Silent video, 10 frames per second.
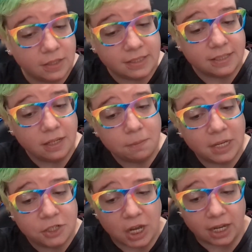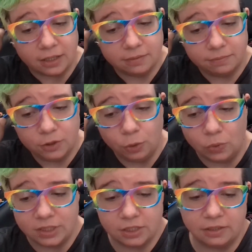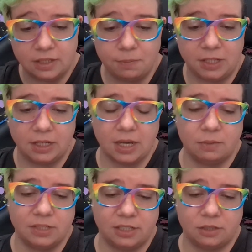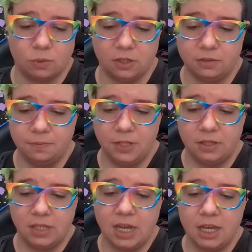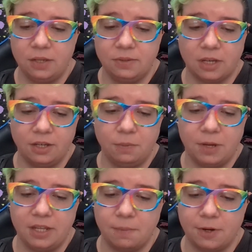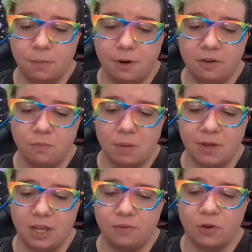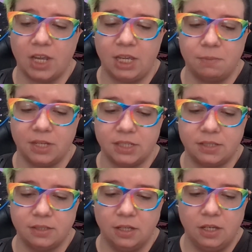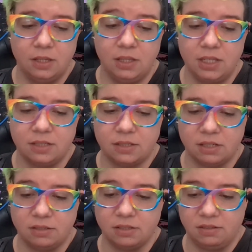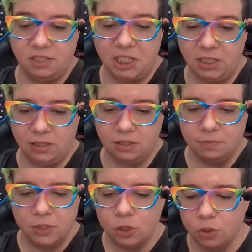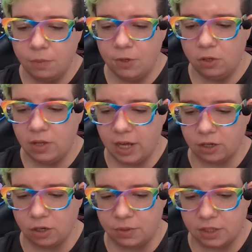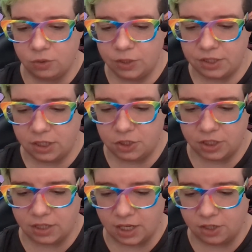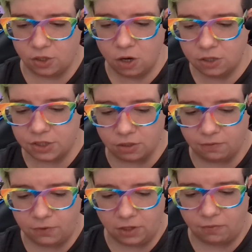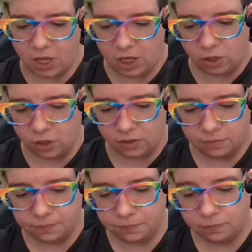This isn't my Jack, who once looked at me like I was his world. The guy who's occupied the better part of my mind for 8 months. This is Z, criminal hacker with a twisted agenda and an arsenal full of anger.